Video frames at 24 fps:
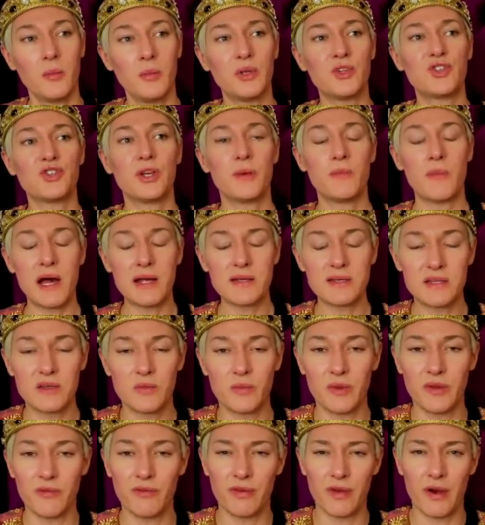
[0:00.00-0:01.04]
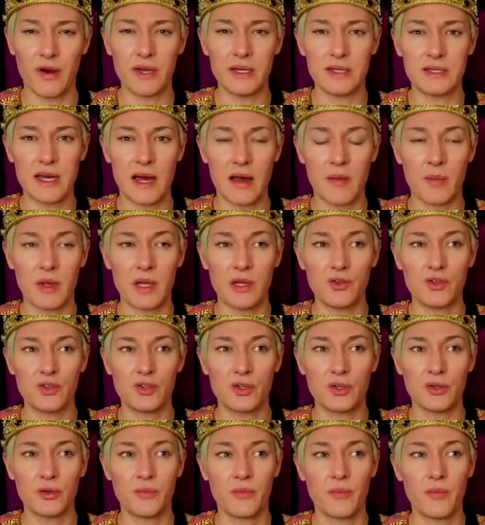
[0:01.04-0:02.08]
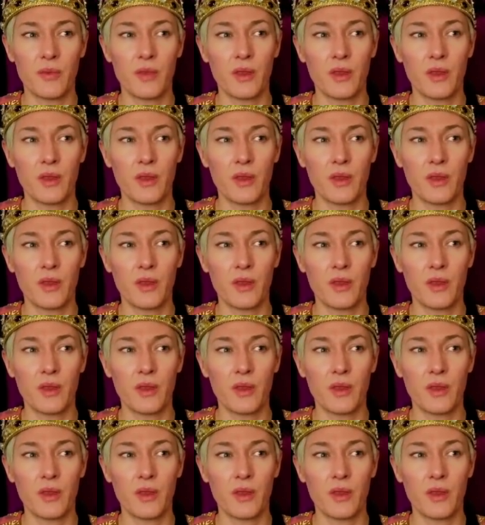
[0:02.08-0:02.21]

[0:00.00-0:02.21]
But she must have been very damaged.